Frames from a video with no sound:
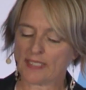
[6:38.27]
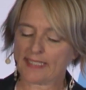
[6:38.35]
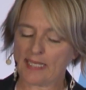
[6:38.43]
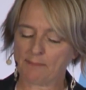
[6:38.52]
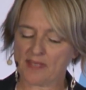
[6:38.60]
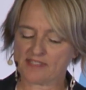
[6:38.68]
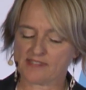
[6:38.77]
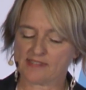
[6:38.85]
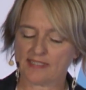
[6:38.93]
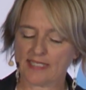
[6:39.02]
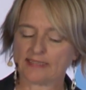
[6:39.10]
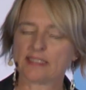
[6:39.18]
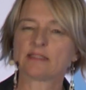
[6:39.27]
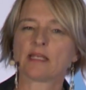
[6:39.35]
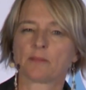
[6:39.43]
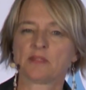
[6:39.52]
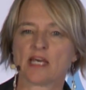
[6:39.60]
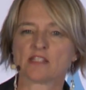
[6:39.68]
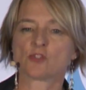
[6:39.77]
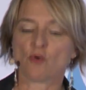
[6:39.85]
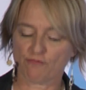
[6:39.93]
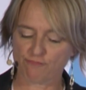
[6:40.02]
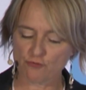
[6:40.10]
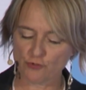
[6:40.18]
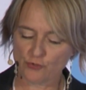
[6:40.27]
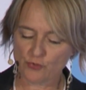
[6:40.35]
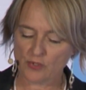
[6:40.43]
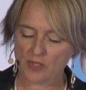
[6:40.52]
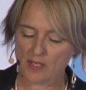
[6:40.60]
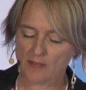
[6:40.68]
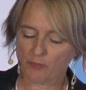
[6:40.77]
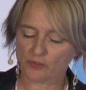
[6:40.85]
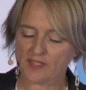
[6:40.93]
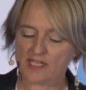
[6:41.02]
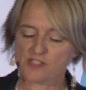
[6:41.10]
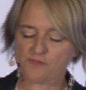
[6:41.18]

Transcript: Youth in Canada and elsewhere in the world have the